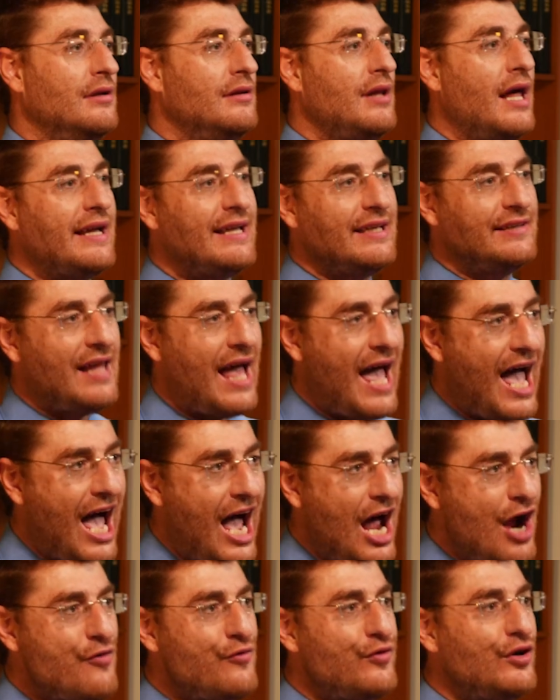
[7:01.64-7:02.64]
like an
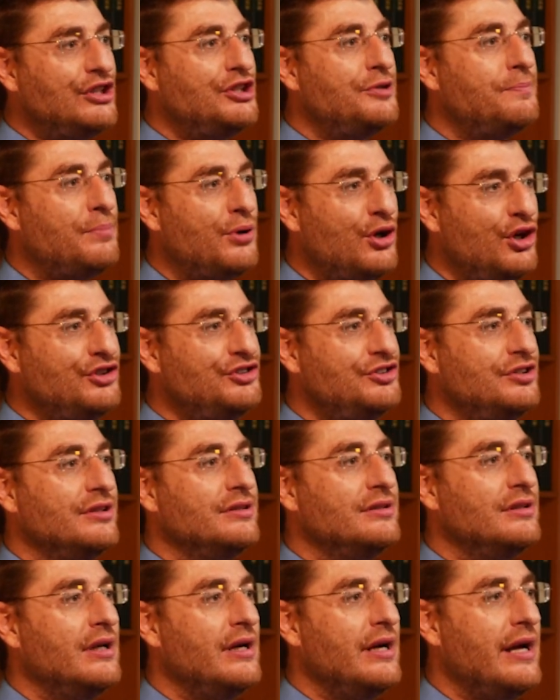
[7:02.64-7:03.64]
average
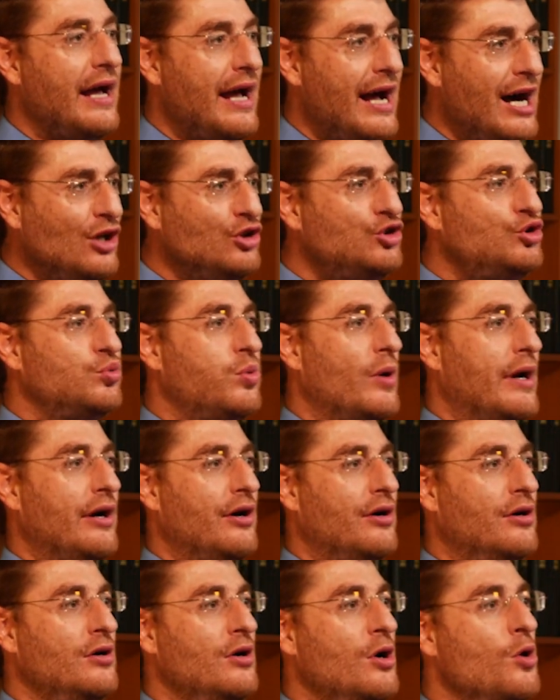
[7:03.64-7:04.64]
person
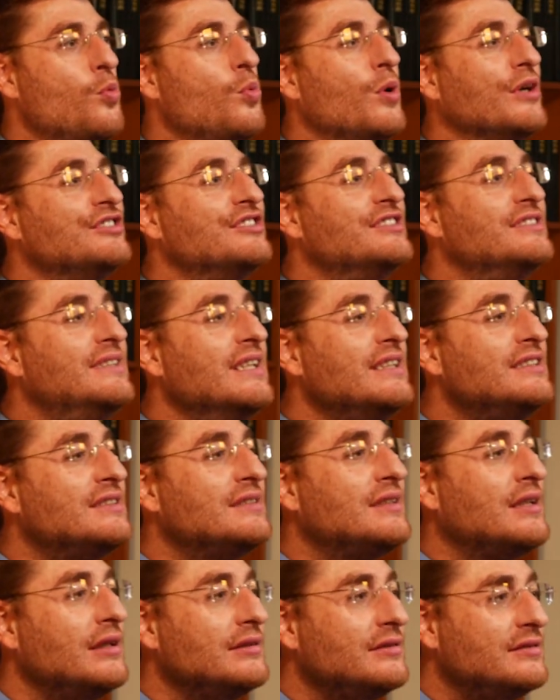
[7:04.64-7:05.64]
elsewhere, was
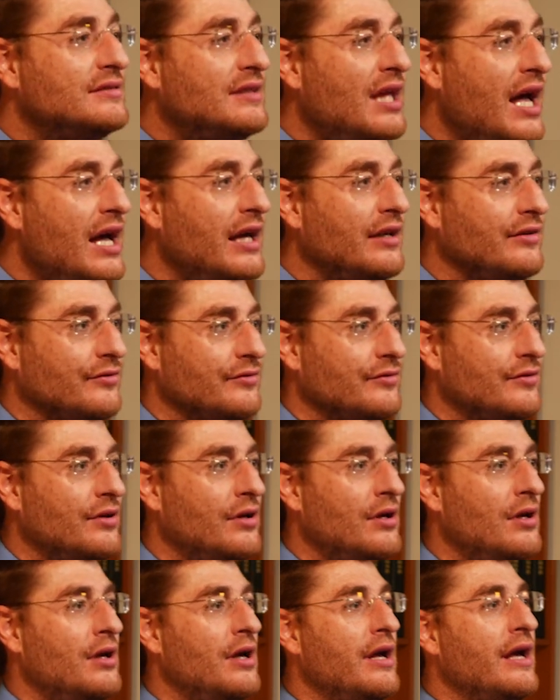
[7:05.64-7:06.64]
discontent
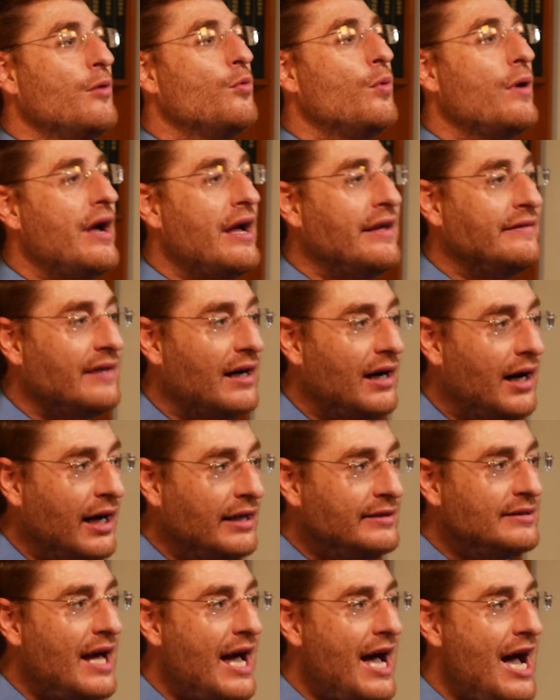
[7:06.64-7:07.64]
and
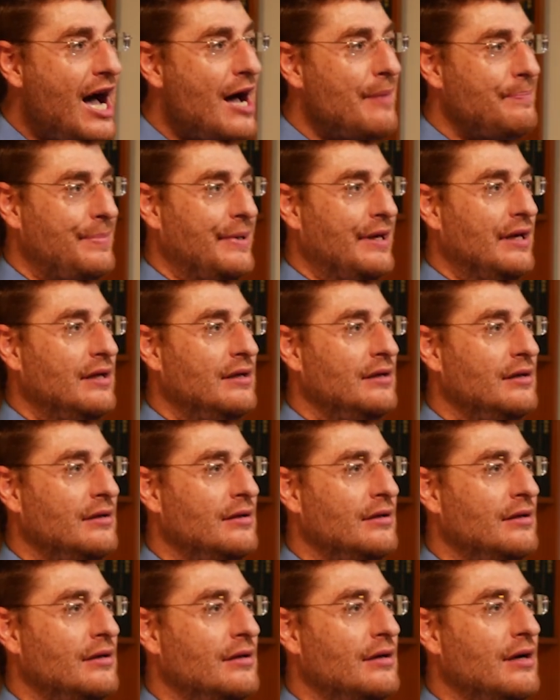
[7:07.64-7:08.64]
unhappy
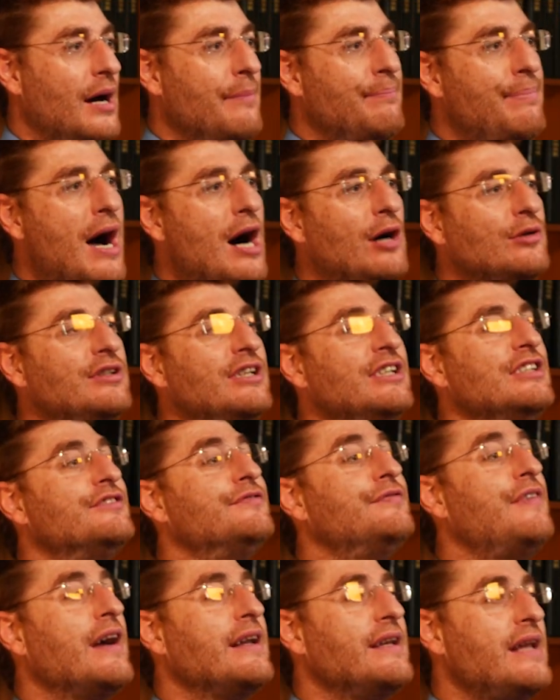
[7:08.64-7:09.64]
about
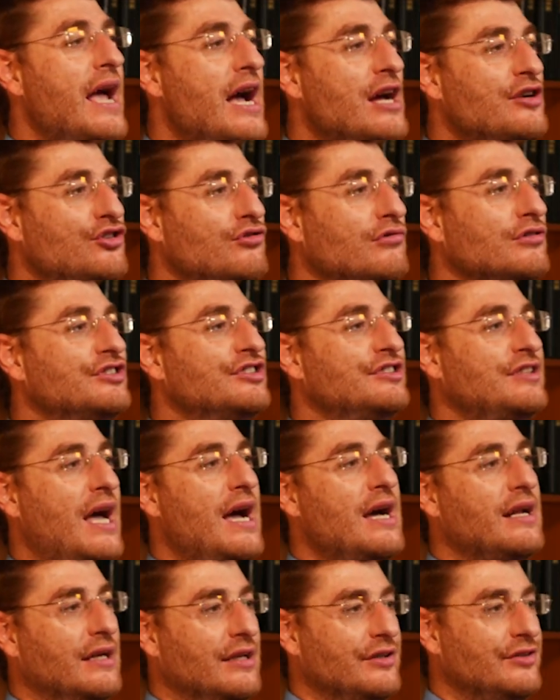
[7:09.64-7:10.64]
his financial
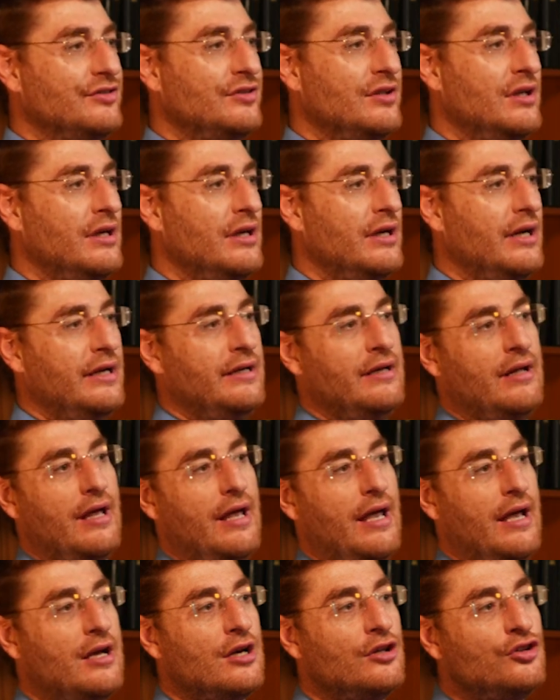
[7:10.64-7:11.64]
status and
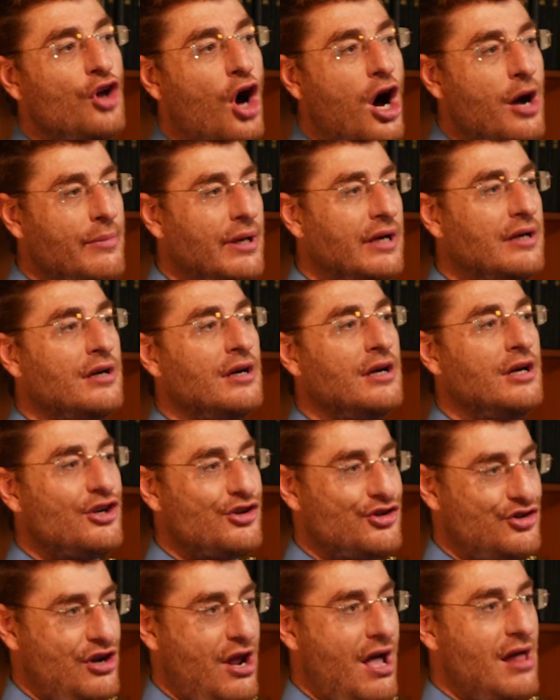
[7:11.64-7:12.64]
economic
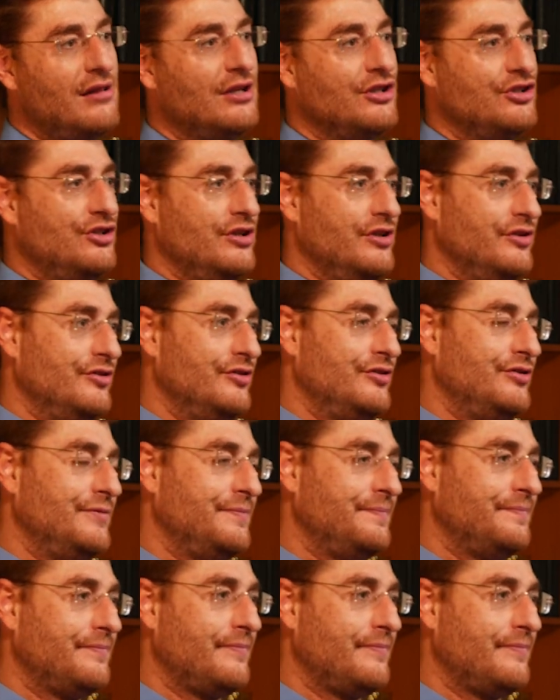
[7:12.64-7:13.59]
challenges.